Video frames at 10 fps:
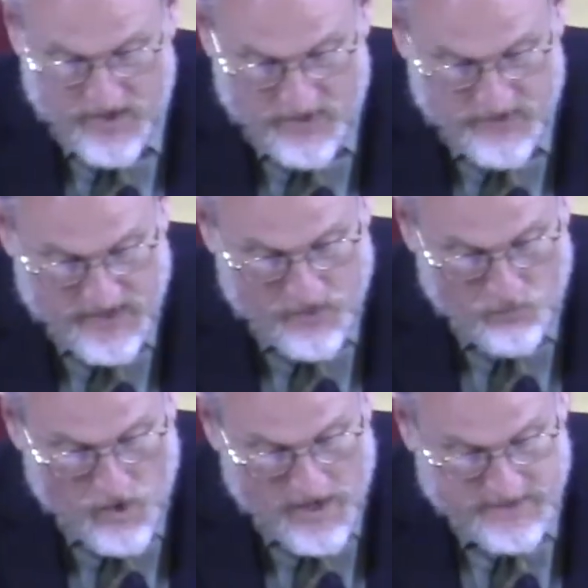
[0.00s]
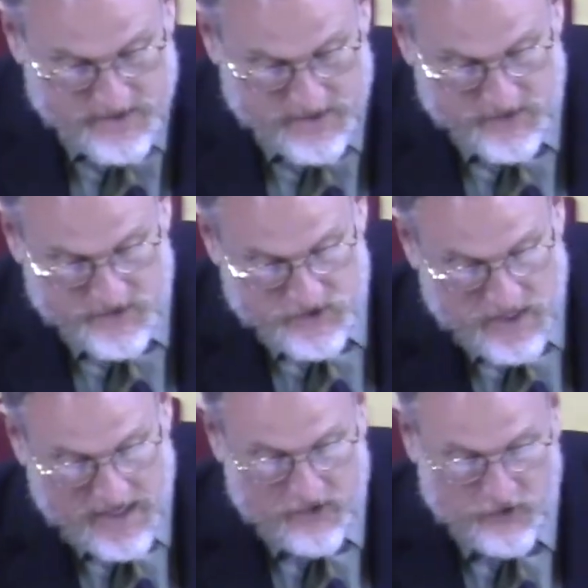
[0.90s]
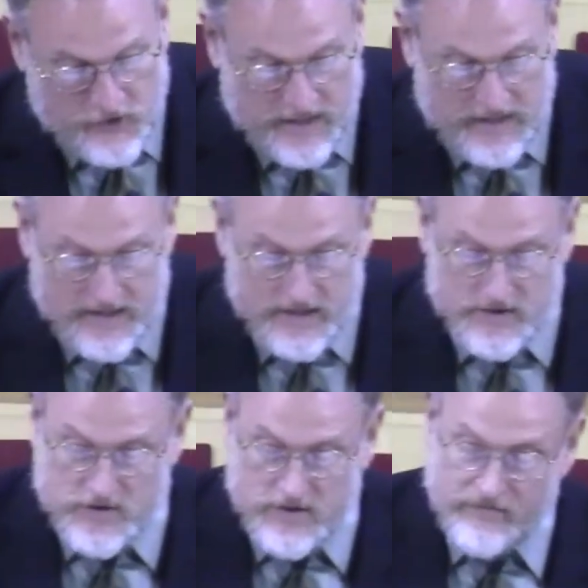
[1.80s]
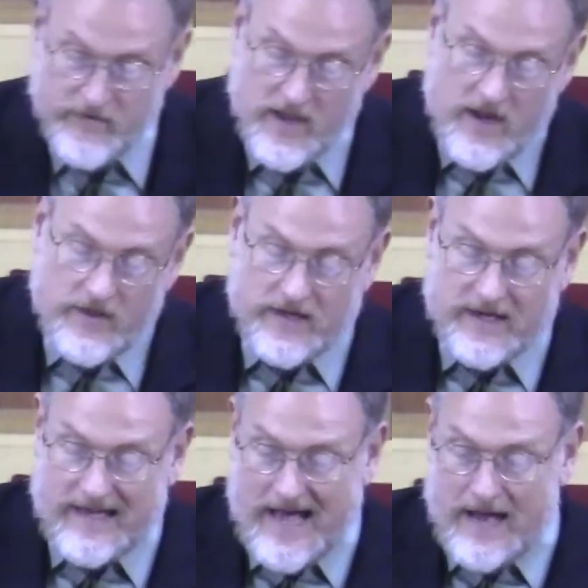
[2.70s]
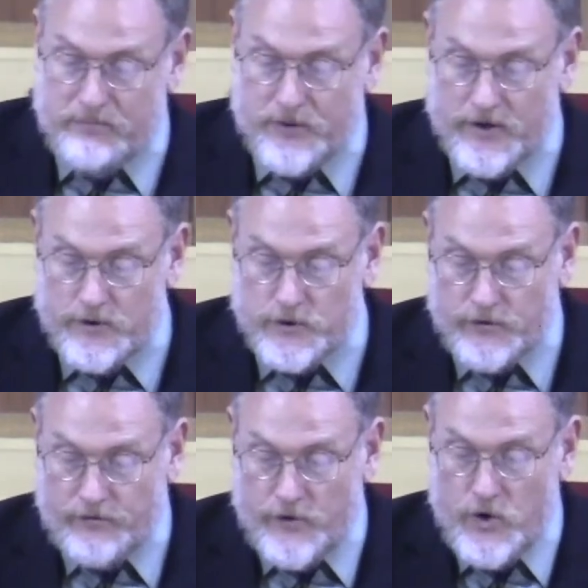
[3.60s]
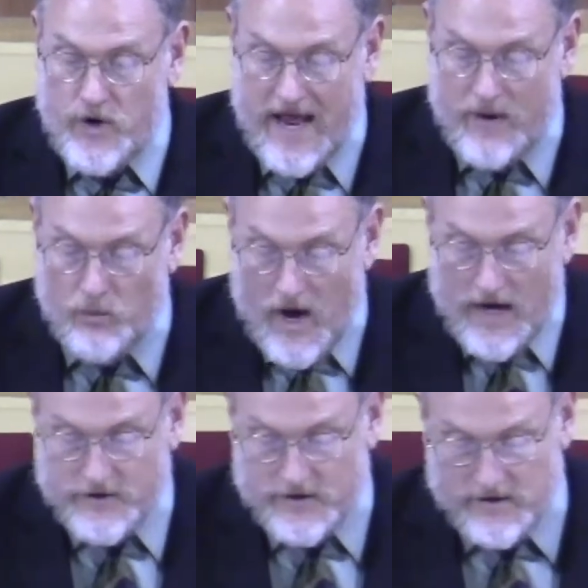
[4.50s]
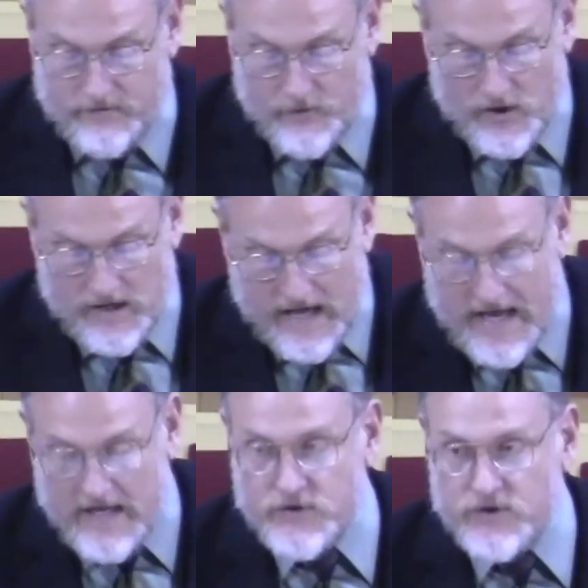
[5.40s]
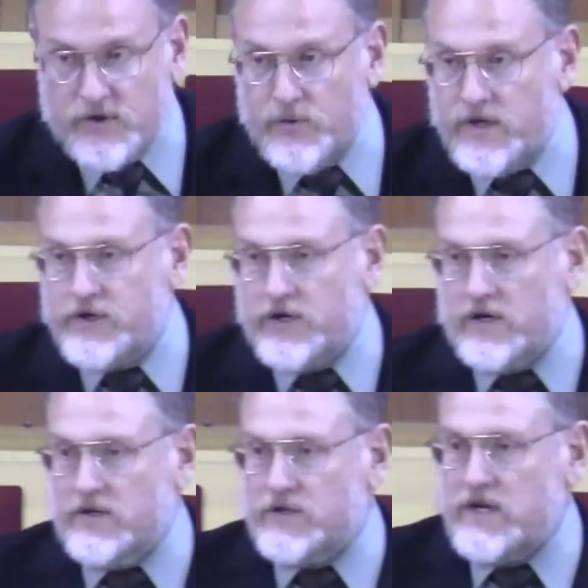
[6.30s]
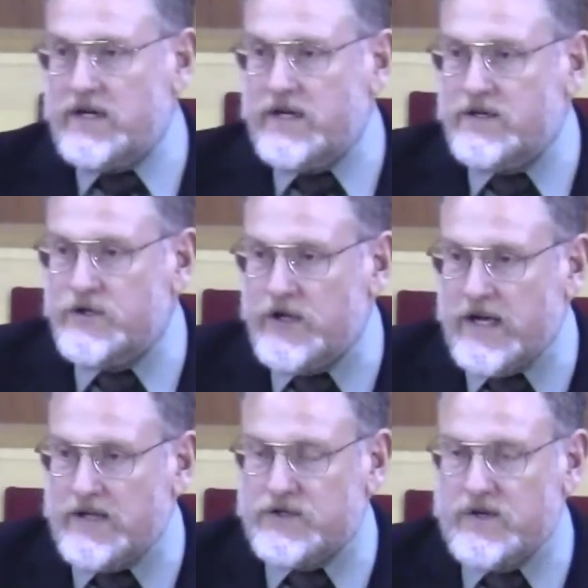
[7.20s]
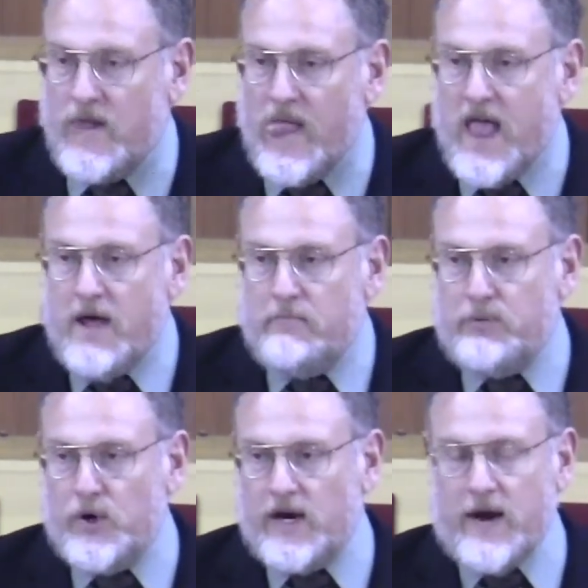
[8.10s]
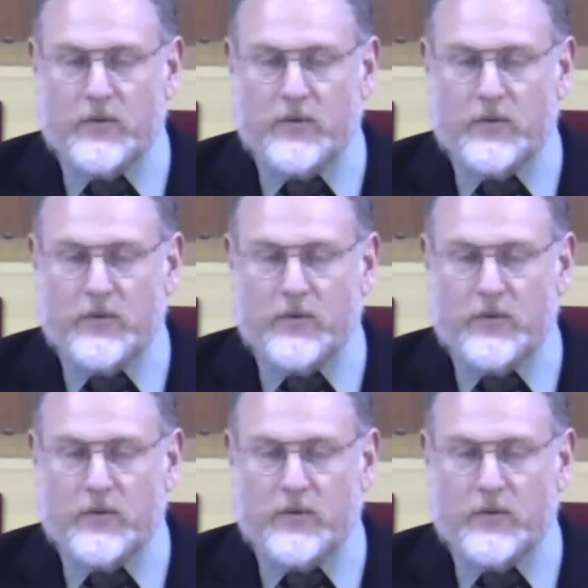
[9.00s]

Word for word: they wanted. The second thing is that God produced food and water for God's creatures. He didn't just put a